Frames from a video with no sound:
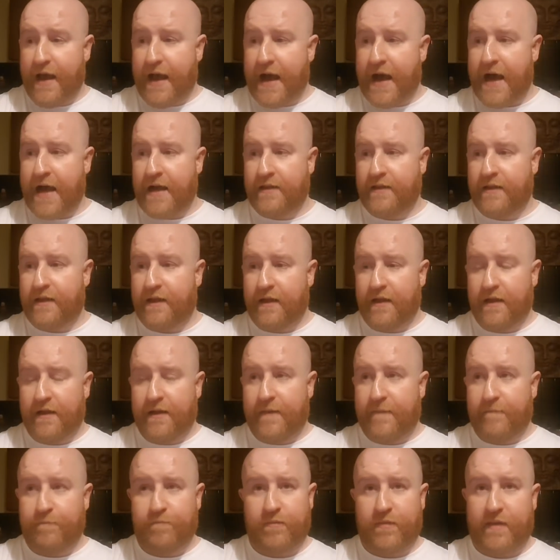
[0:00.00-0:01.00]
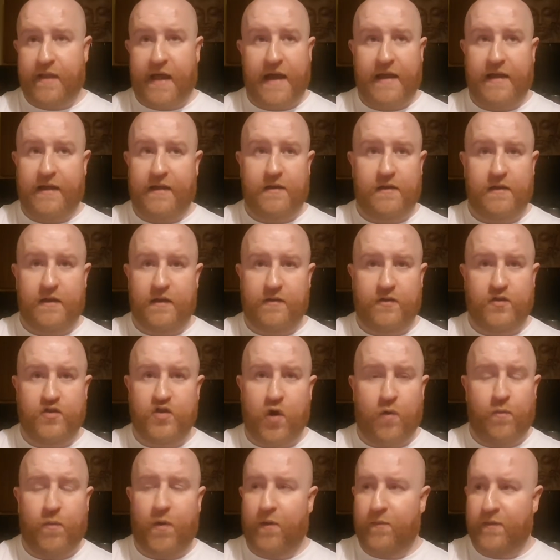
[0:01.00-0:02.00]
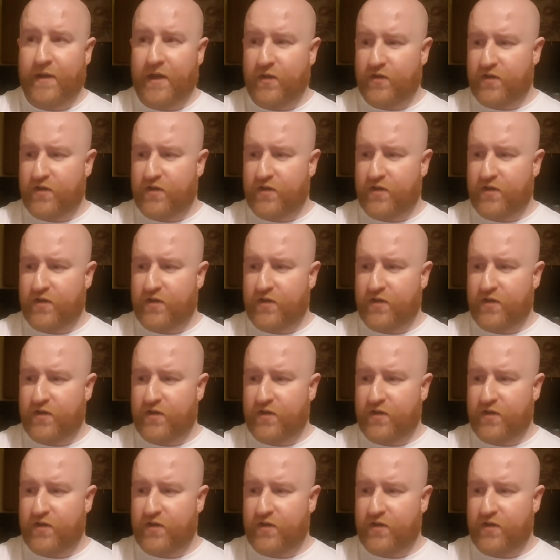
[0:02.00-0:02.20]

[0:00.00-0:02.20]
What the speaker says: and like, there's no point me